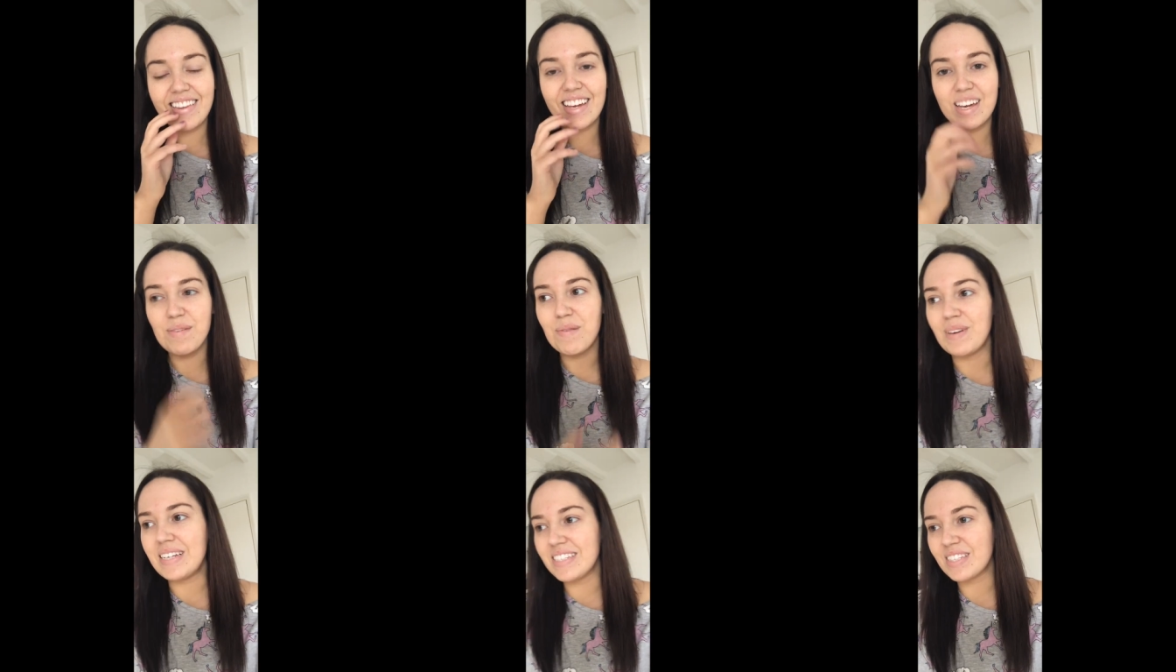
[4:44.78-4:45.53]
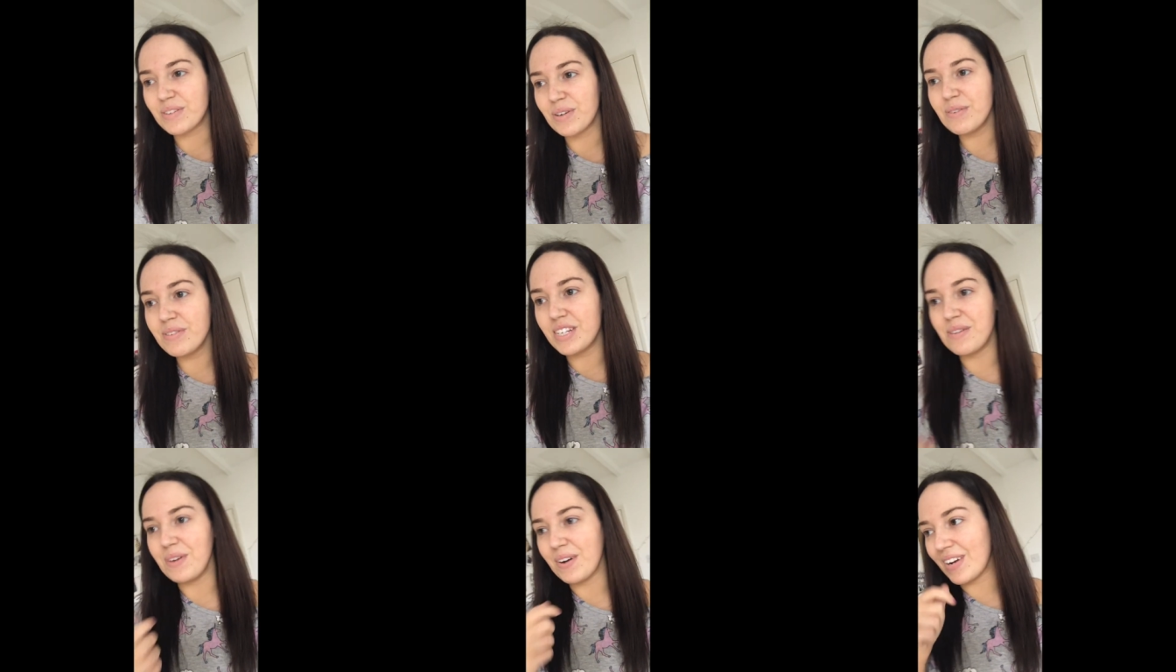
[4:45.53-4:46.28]
I think I'm a bit screwed
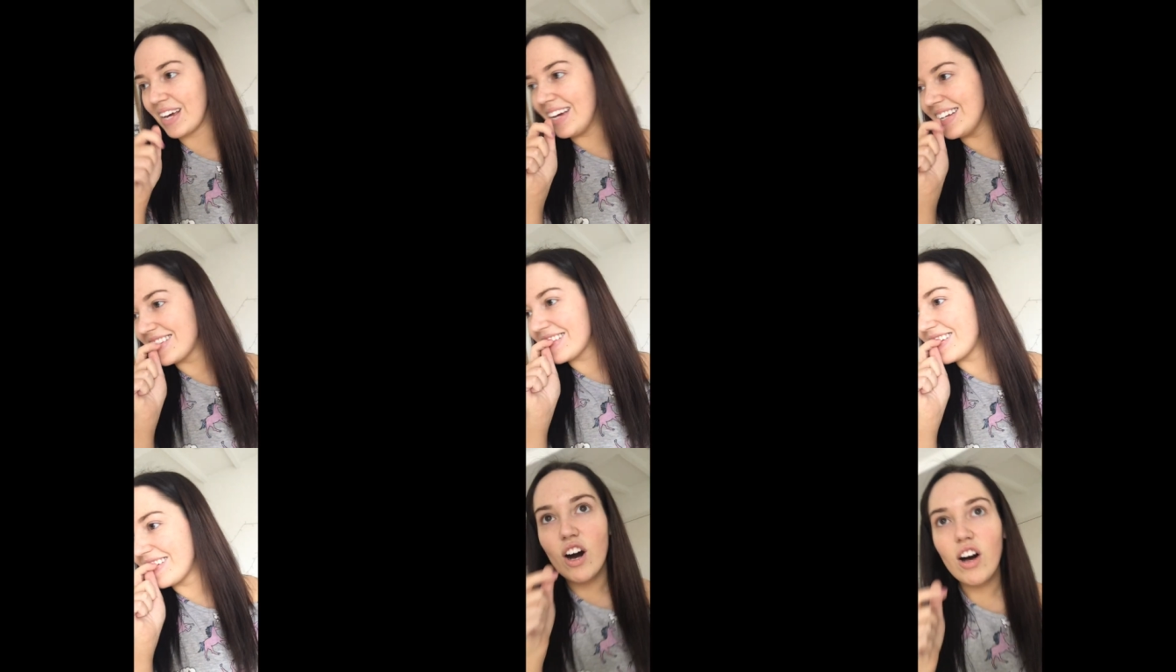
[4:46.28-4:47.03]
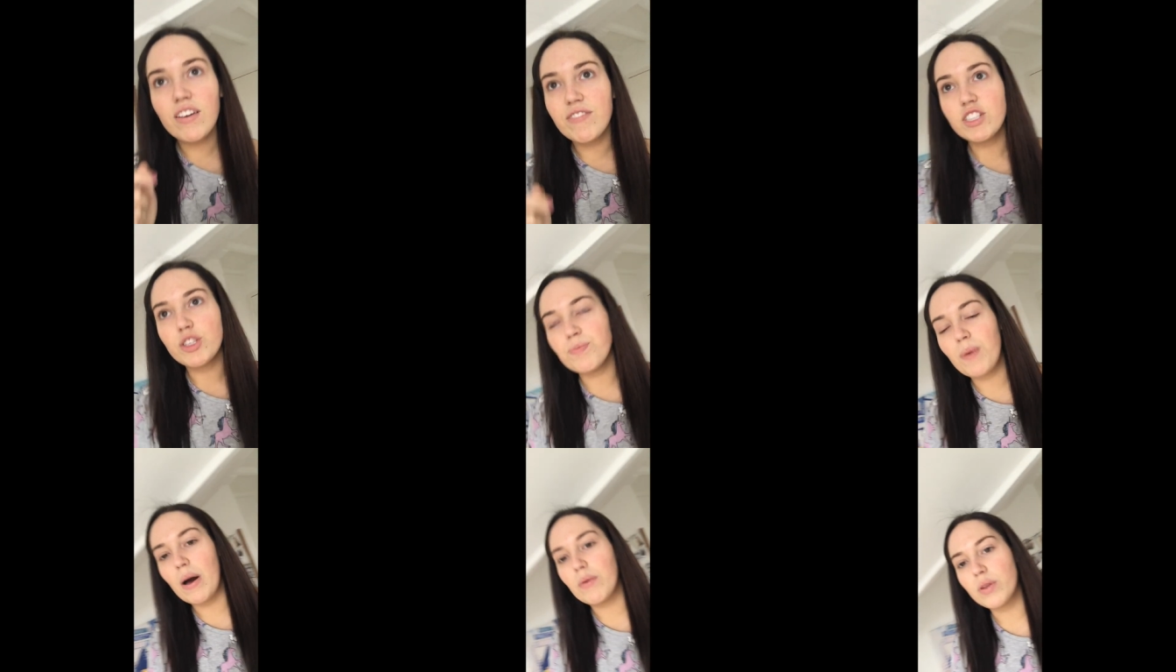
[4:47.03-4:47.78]
to be honest. Can't even
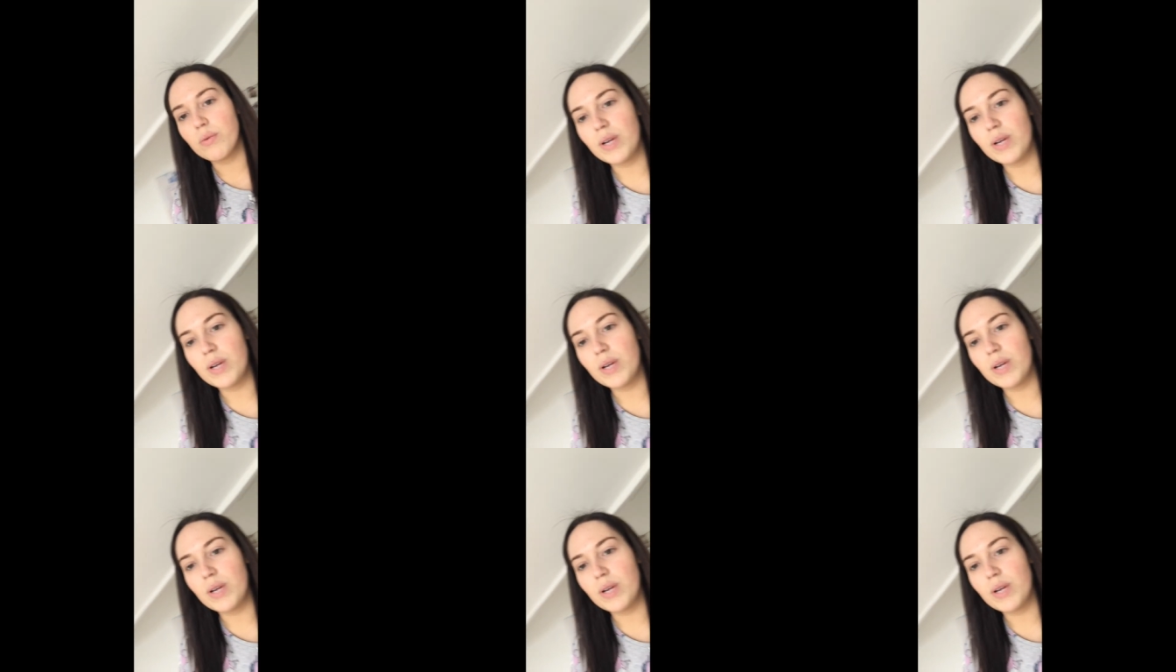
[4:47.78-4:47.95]
jump out the